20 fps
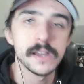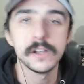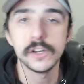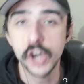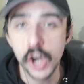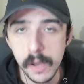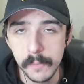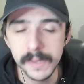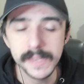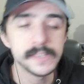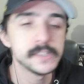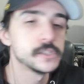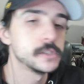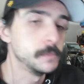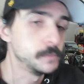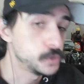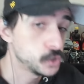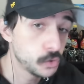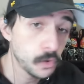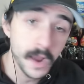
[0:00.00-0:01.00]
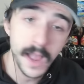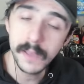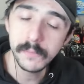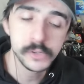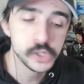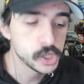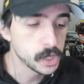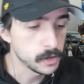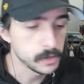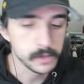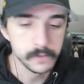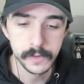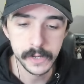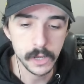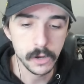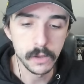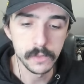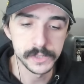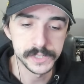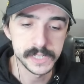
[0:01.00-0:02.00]
comment, subscribe, sharing the
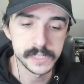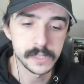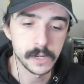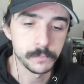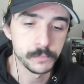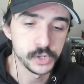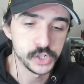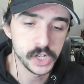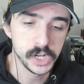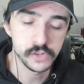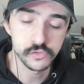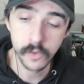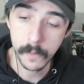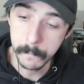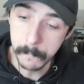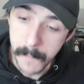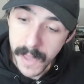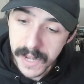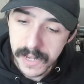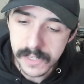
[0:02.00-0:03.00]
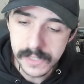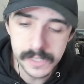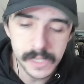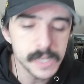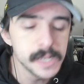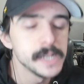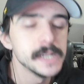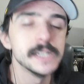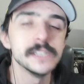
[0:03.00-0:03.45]
video, all those things I'd appreciate tremendously.